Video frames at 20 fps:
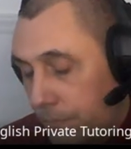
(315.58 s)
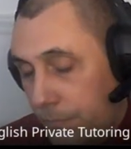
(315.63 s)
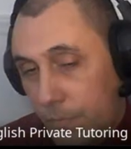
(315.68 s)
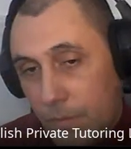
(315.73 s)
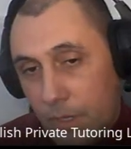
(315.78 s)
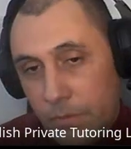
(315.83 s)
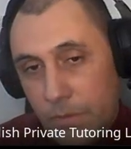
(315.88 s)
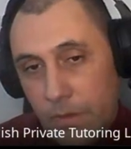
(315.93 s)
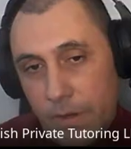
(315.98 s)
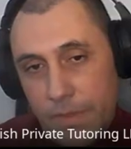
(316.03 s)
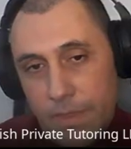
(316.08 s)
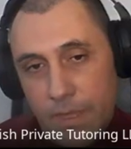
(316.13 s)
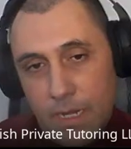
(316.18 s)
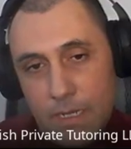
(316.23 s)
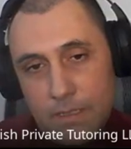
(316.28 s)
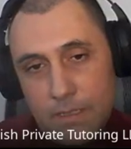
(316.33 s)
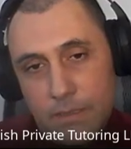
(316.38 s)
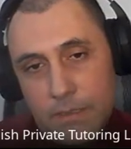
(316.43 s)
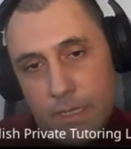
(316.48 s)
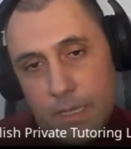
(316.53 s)
Another thing
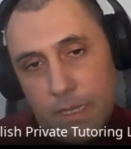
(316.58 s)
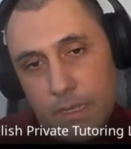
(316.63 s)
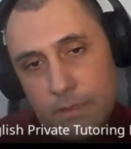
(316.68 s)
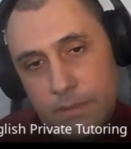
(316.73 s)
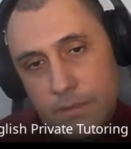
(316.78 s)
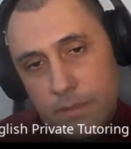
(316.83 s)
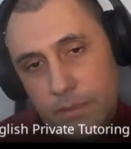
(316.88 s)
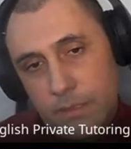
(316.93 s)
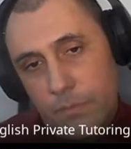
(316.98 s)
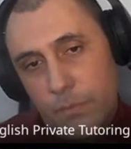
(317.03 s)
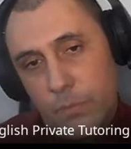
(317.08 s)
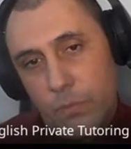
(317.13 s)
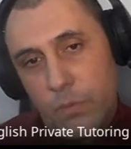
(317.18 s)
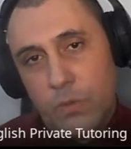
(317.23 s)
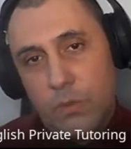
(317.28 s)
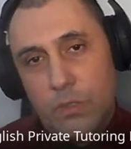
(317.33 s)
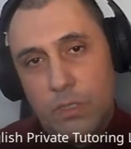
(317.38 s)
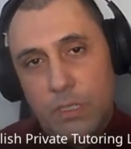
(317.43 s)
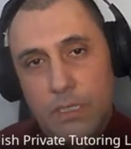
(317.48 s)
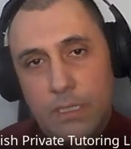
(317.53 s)
is that the
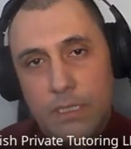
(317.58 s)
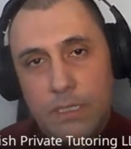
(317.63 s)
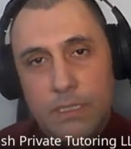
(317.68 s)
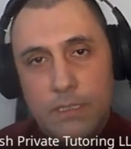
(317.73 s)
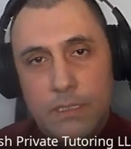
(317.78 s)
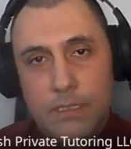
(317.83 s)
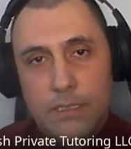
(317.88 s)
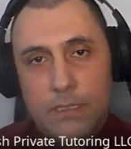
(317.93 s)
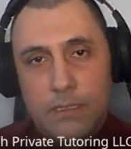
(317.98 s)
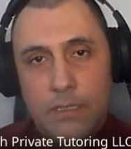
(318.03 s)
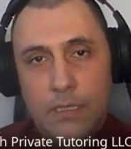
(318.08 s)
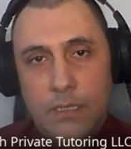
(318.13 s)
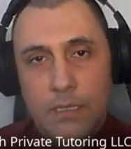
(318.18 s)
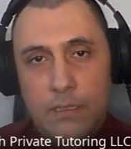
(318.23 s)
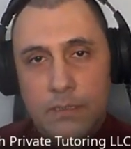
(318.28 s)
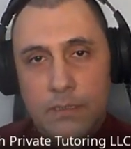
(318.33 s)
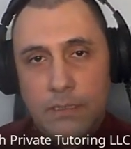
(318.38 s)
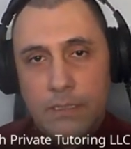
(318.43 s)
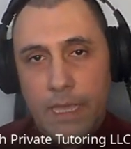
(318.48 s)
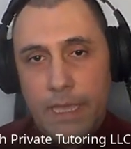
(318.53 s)
book is
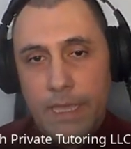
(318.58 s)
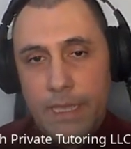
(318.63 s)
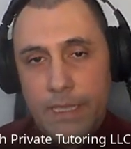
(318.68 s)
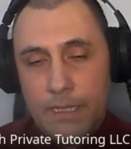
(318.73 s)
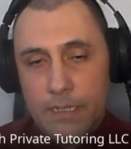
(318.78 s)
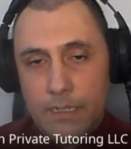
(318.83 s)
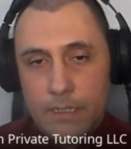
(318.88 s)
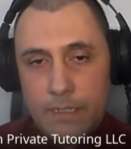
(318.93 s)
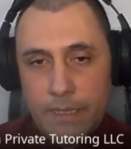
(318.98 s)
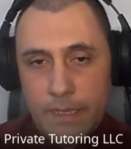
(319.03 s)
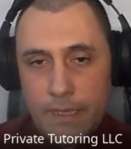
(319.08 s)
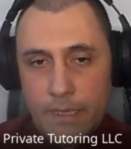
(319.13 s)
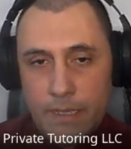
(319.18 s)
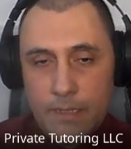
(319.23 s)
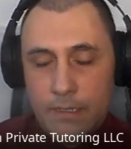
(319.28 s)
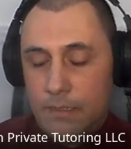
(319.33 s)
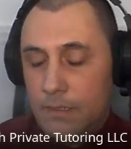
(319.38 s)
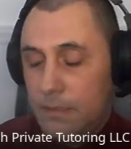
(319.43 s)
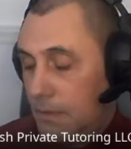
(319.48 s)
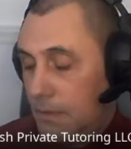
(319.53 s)
saying that